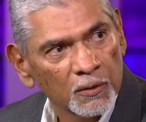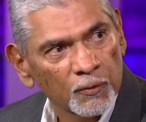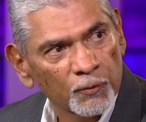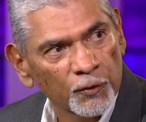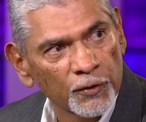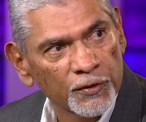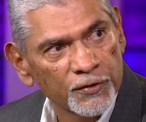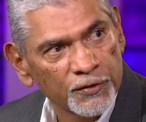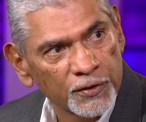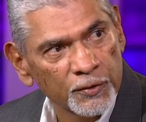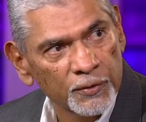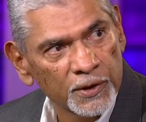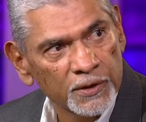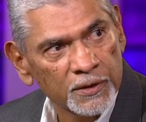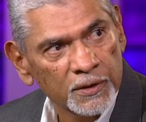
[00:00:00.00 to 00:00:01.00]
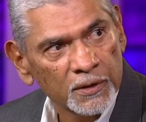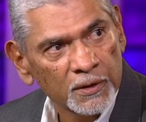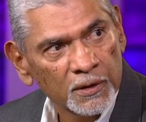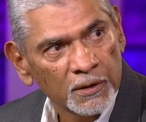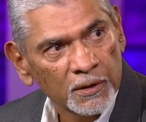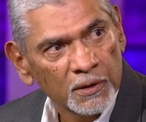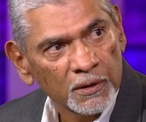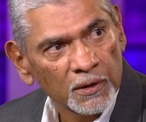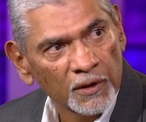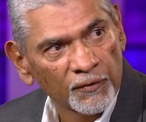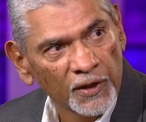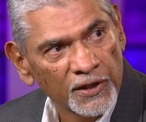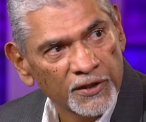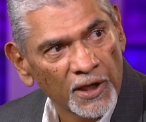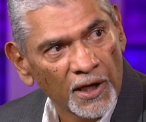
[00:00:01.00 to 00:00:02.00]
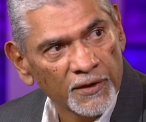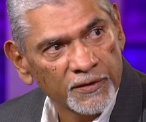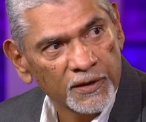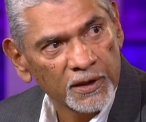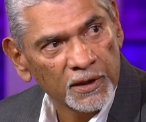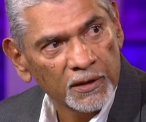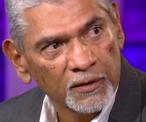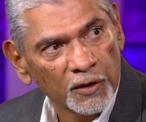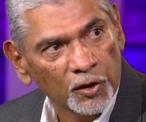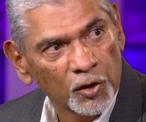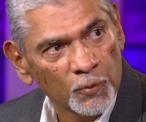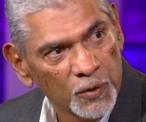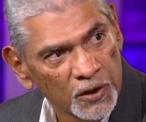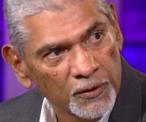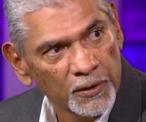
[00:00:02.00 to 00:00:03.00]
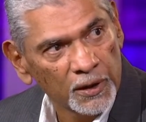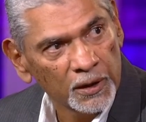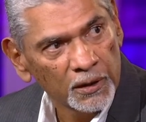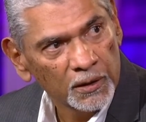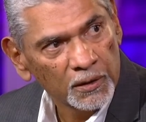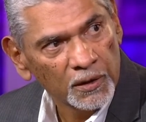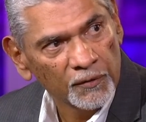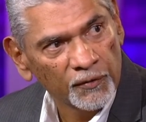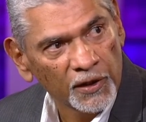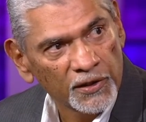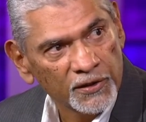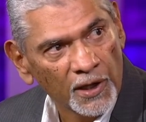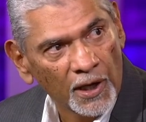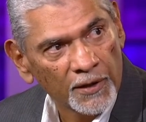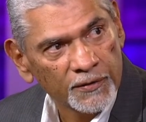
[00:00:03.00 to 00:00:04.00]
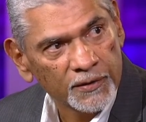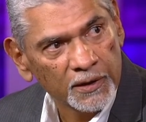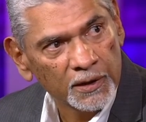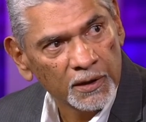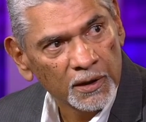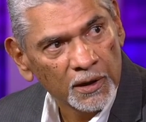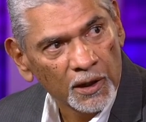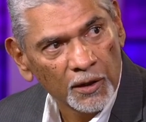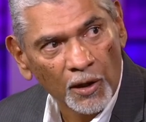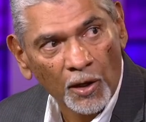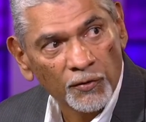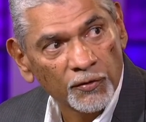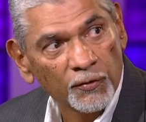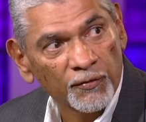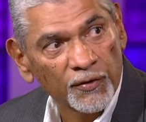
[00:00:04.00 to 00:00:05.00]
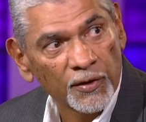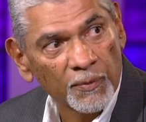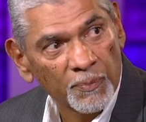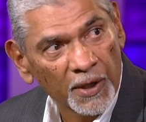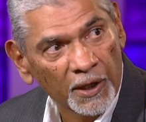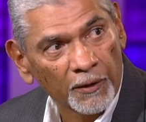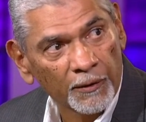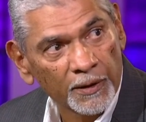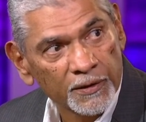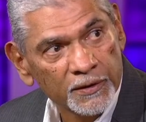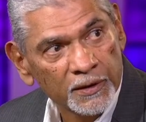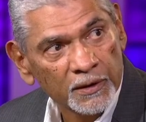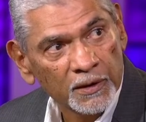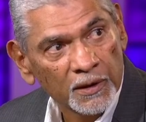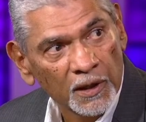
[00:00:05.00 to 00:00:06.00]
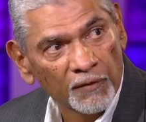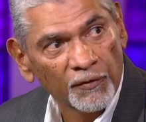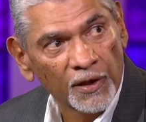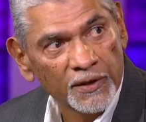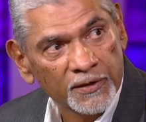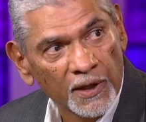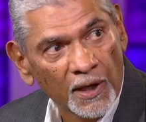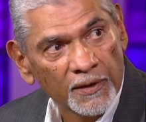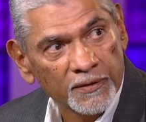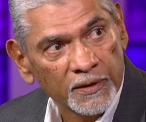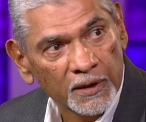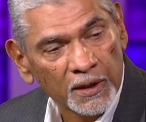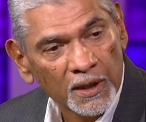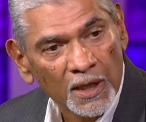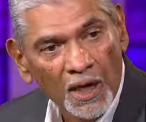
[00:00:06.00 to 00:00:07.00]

for the students of HISD, the community of HISD, and also for the parents of HISD.